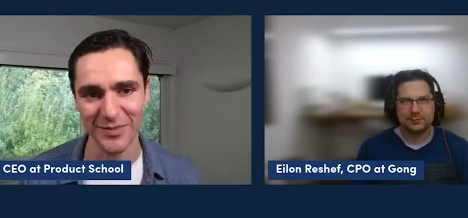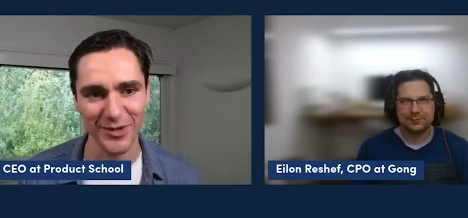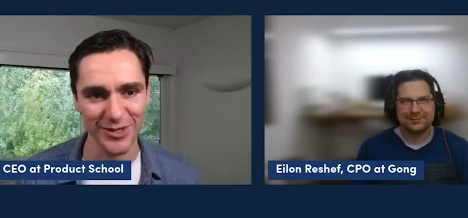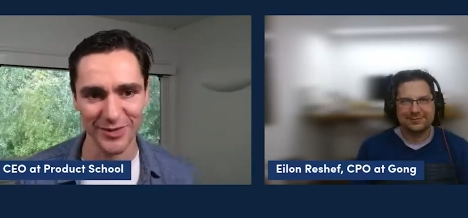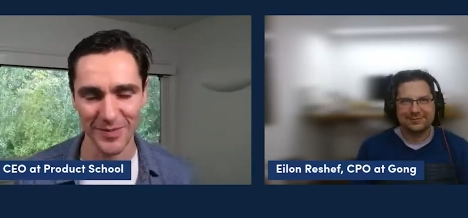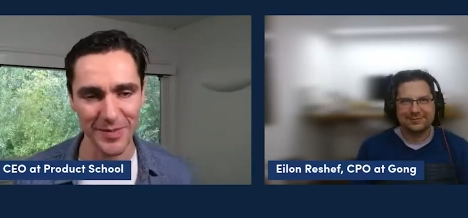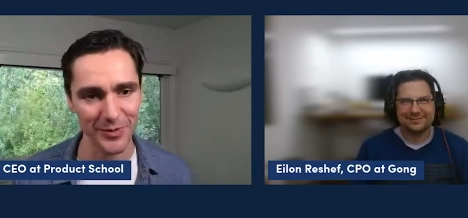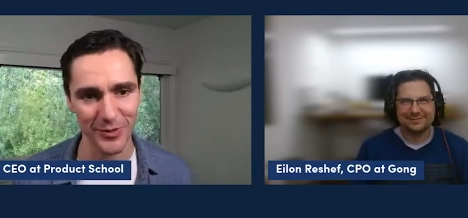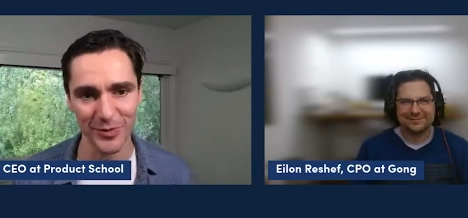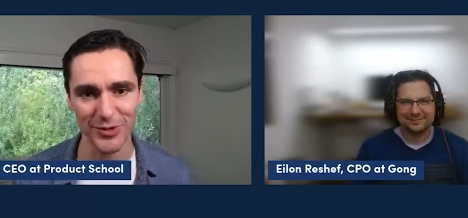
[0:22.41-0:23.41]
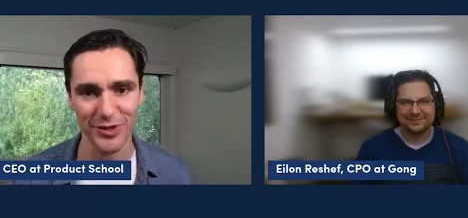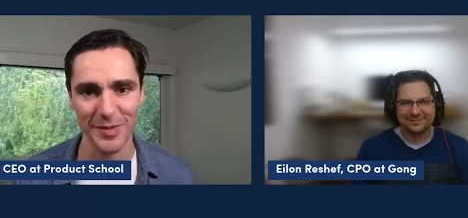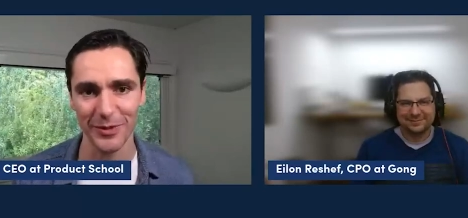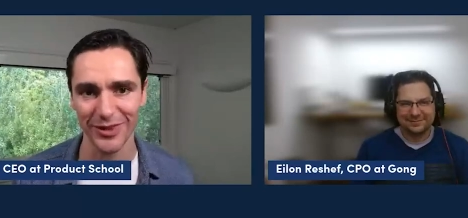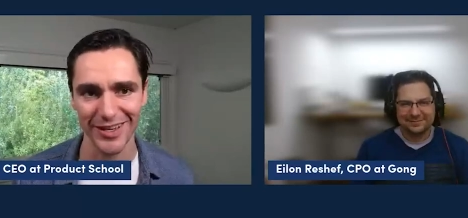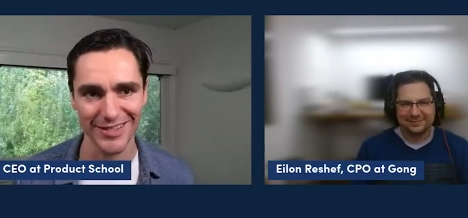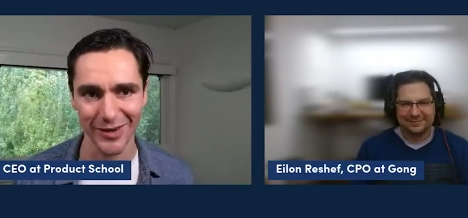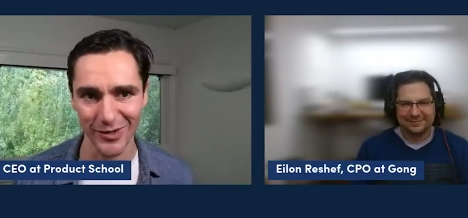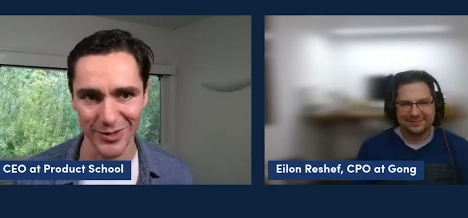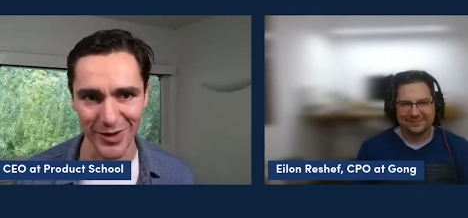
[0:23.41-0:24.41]
Speaker 1: Most of the people who join the podcast are
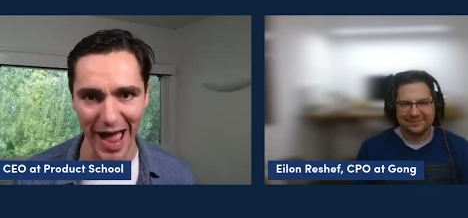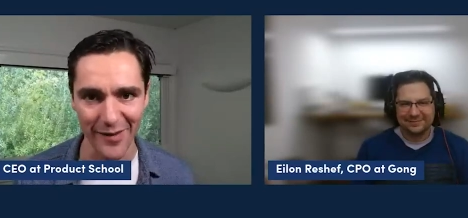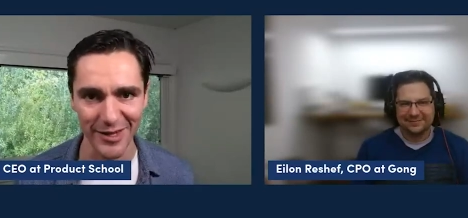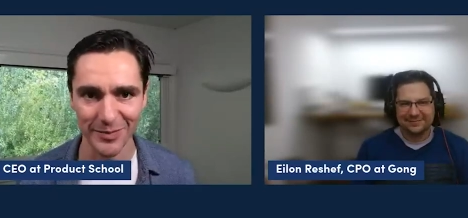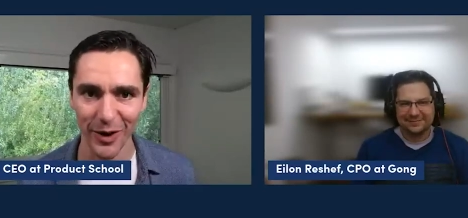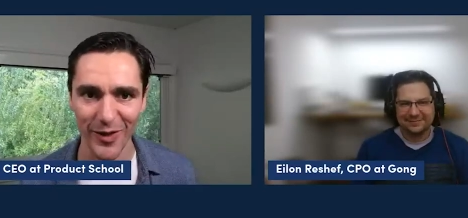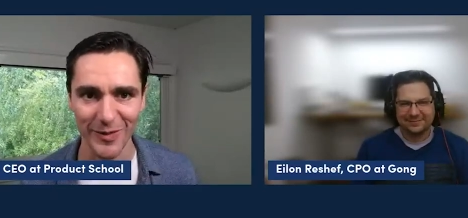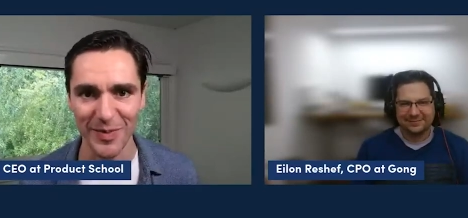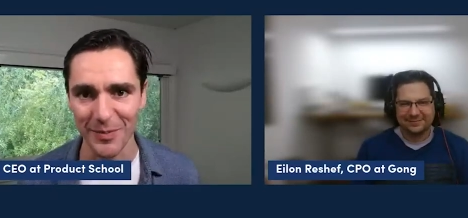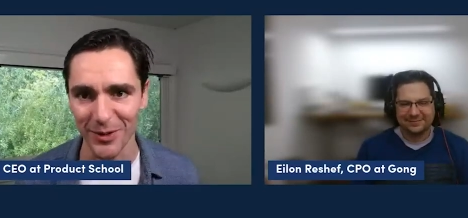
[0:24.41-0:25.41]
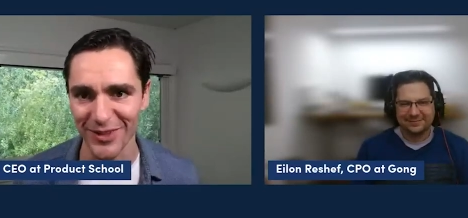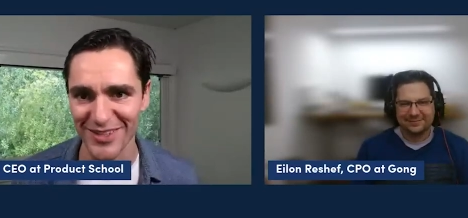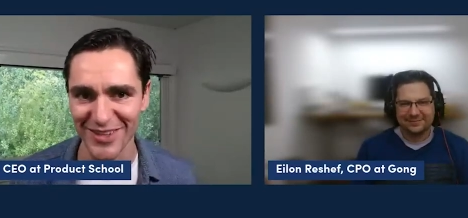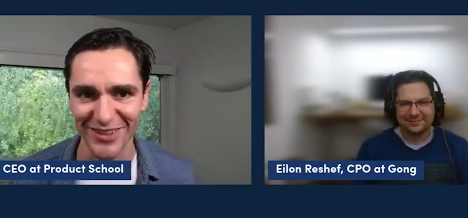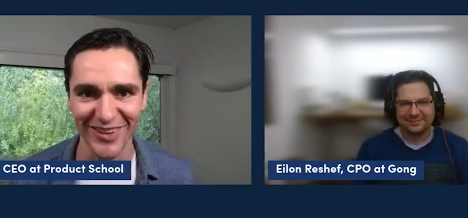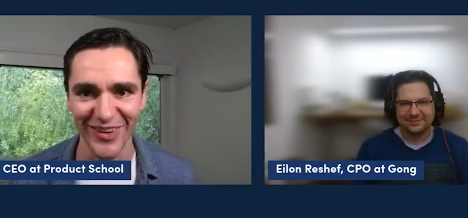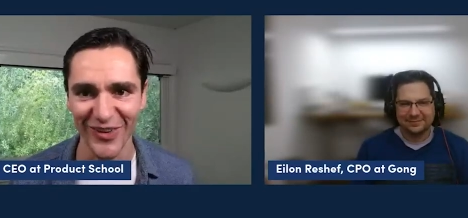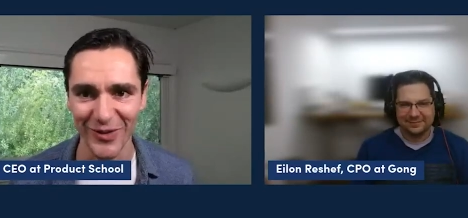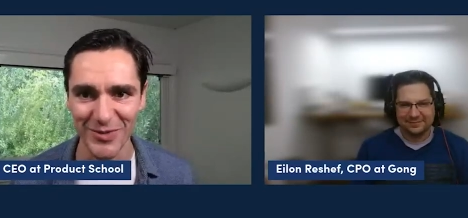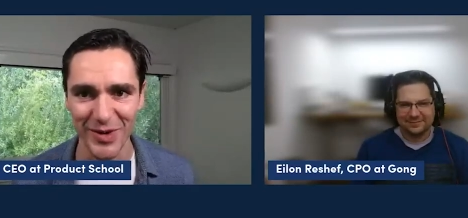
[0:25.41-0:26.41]
also avid product people, so
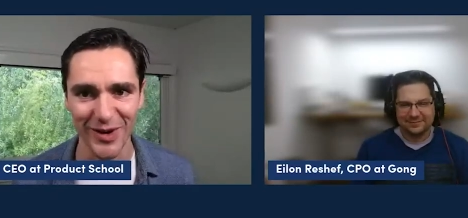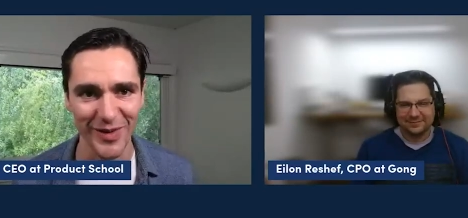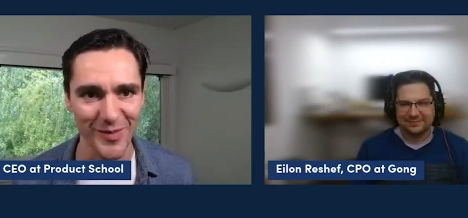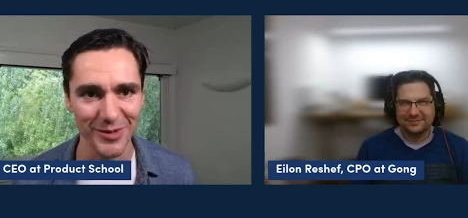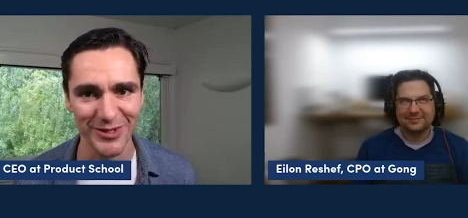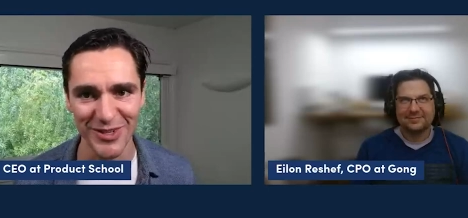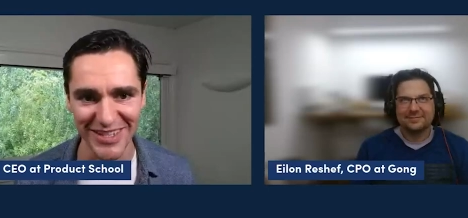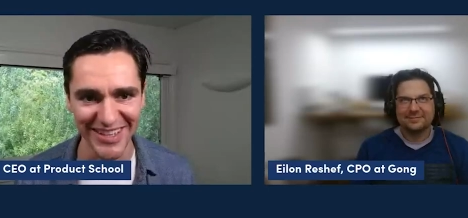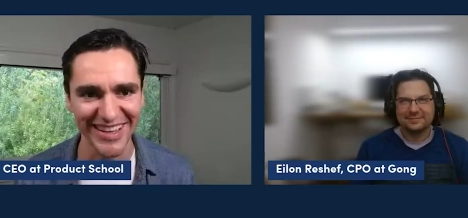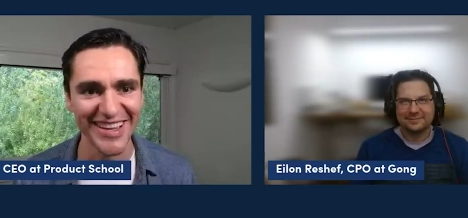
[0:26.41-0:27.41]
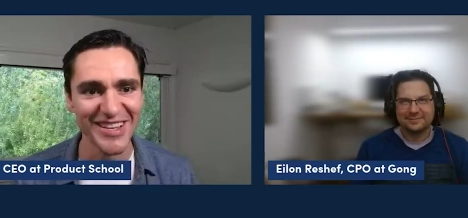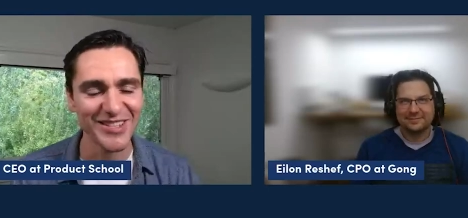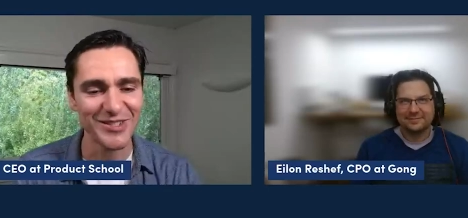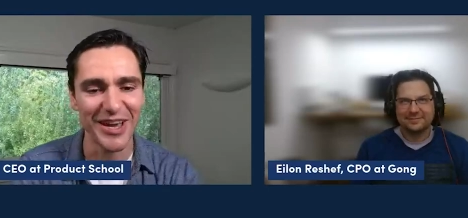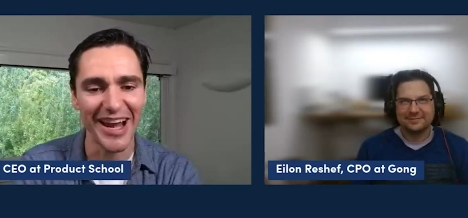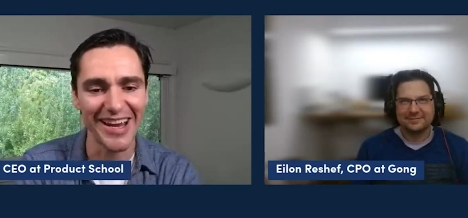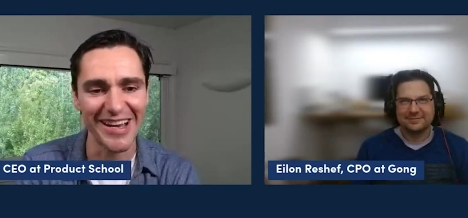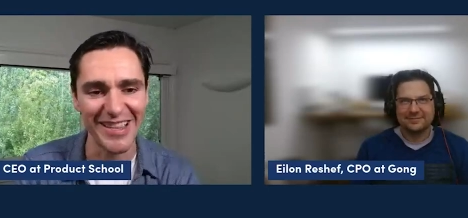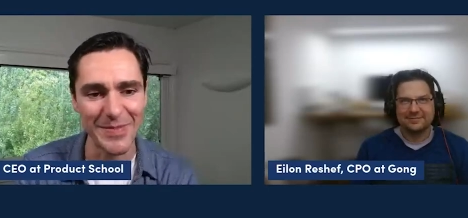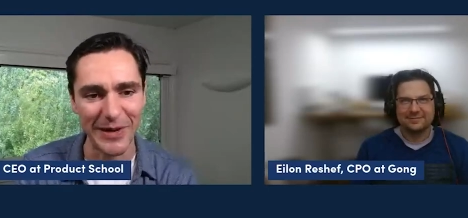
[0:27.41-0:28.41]
always welcome an opportunity to get a
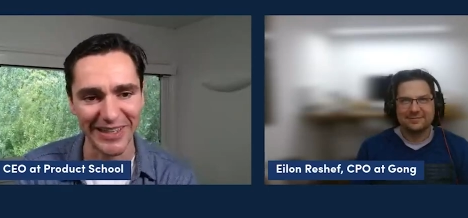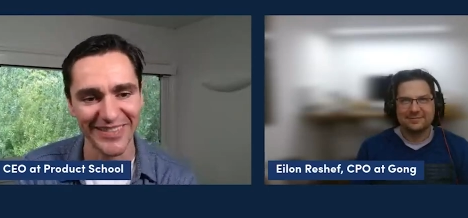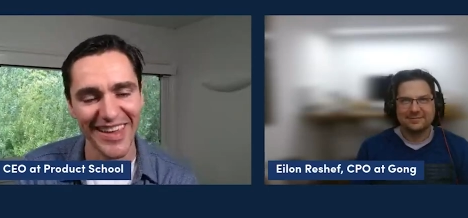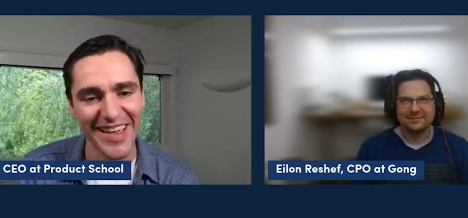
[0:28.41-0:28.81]
little deeper.